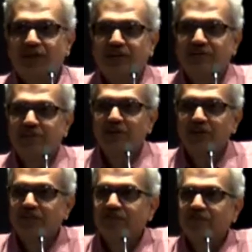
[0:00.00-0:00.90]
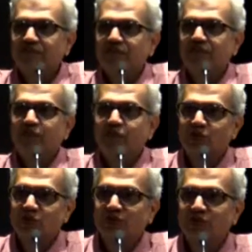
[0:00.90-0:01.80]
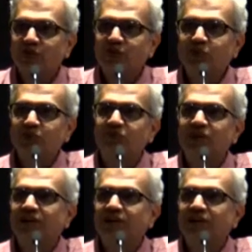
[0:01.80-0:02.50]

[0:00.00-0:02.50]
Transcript: uh, Vaibhav for those of you who've